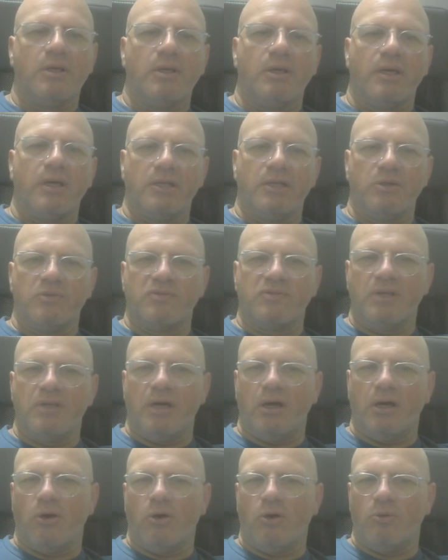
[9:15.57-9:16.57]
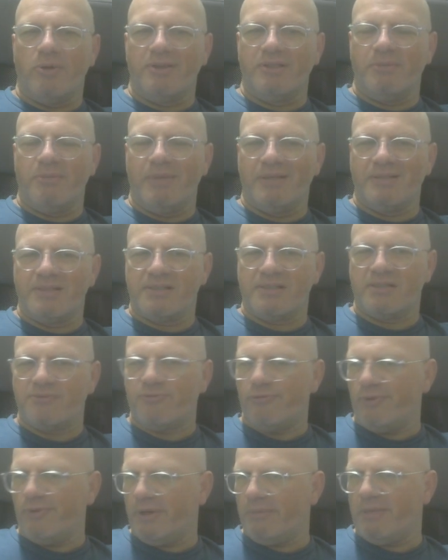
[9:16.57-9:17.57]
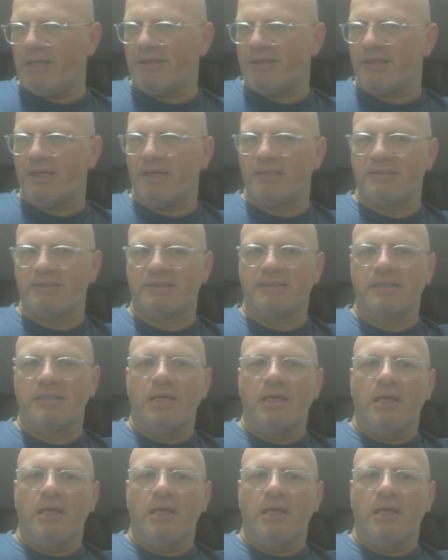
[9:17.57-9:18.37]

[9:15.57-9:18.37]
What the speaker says: and you see I already made, this is free money, guys,